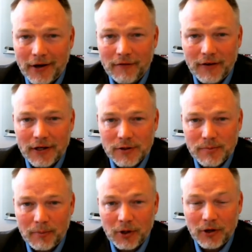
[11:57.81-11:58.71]
Advantage
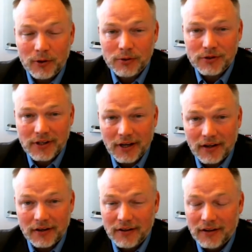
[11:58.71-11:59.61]
member knows that
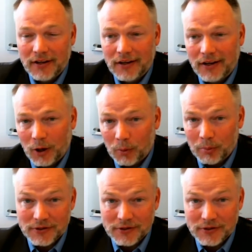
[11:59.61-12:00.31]
help is